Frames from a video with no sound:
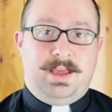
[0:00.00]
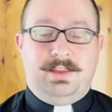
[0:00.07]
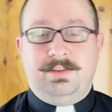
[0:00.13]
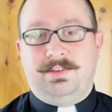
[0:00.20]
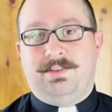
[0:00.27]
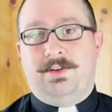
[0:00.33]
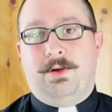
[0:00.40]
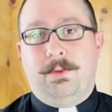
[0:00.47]

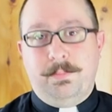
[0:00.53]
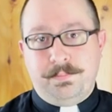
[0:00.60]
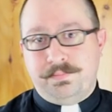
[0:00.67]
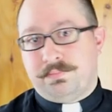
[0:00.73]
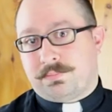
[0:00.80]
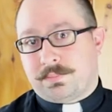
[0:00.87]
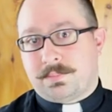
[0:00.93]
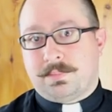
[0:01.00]
and so
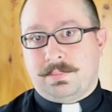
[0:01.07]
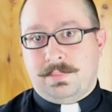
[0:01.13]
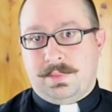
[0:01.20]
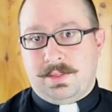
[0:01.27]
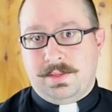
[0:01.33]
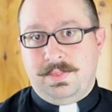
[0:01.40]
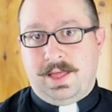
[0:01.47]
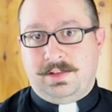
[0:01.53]

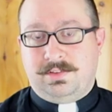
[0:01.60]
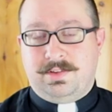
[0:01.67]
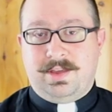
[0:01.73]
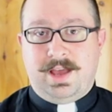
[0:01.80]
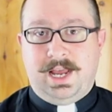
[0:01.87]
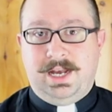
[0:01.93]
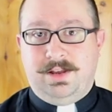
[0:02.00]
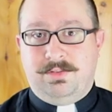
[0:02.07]
that's
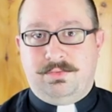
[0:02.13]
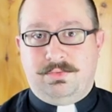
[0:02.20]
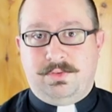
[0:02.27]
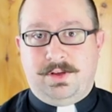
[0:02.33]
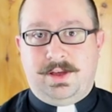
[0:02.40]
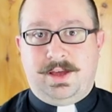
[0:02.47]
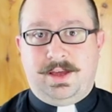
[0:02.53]
kind of,